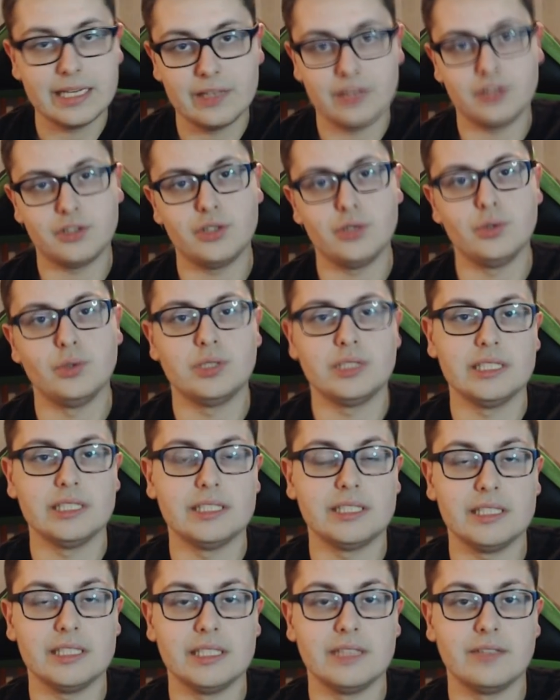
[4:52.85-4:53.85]
the two C
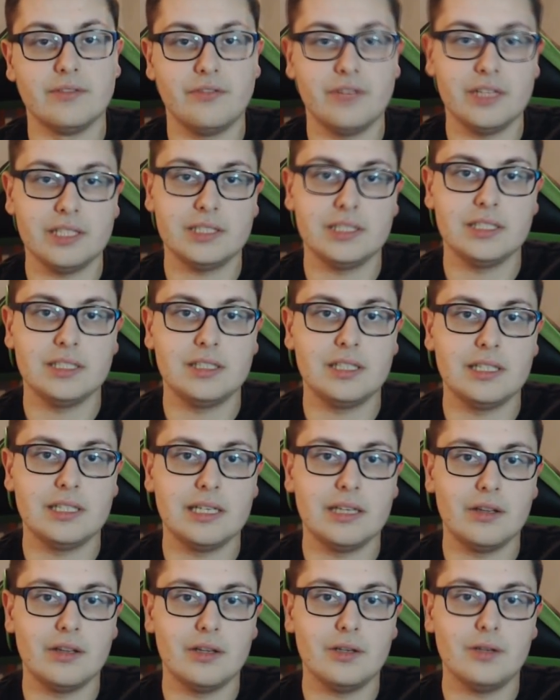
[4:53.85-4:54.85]
C infested
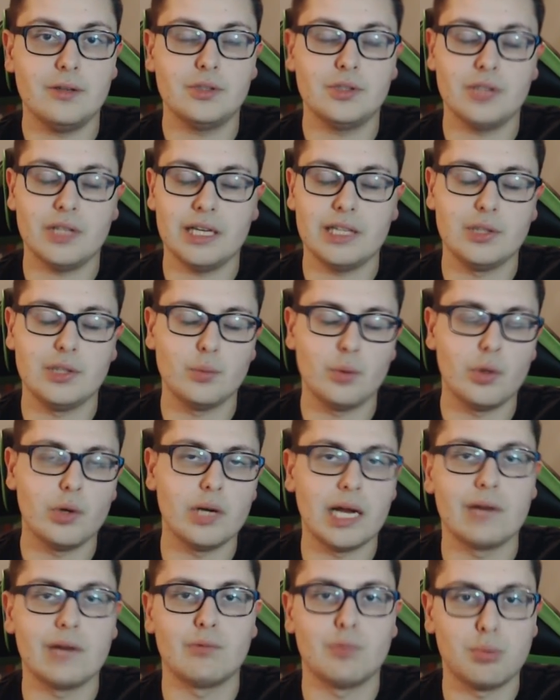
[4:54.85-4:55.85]
together so that you won't
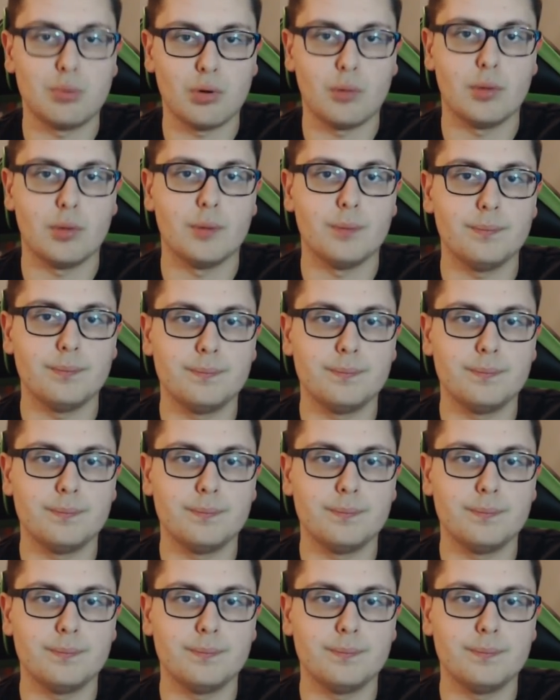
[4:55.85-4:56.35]
have a problem.